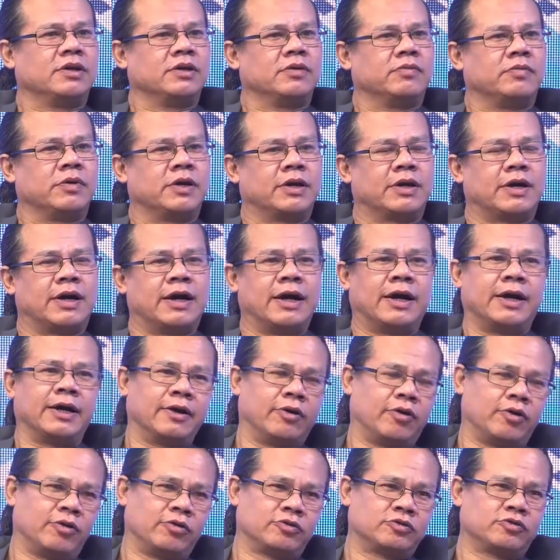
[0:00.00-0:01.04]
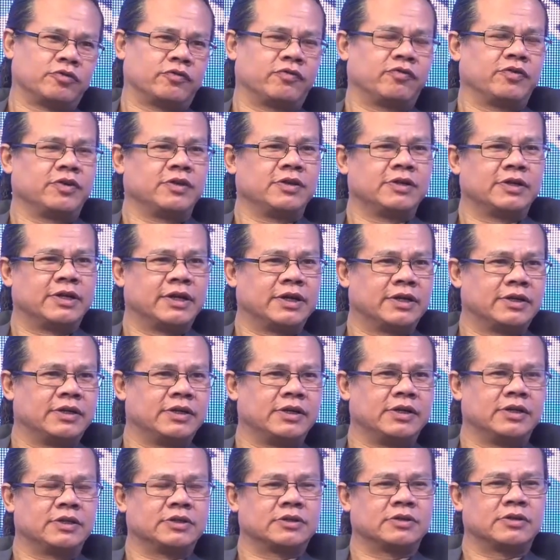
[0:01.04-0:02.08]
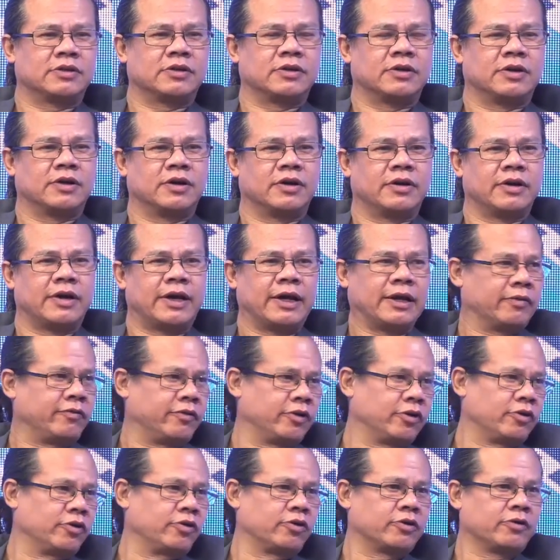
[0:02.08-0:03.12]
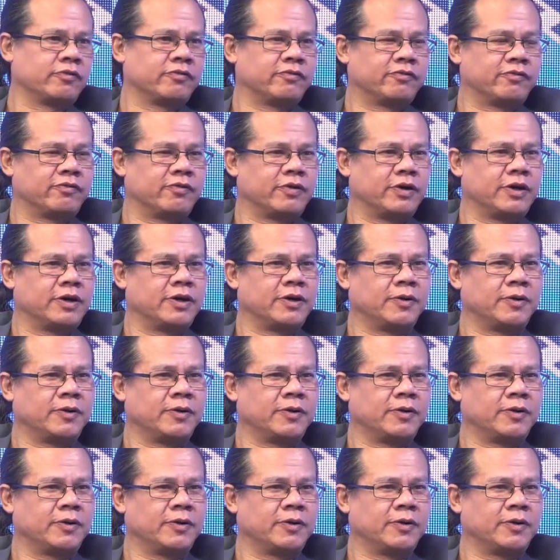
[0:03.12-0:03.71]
But I also feel that there's a hell of a lot of uh,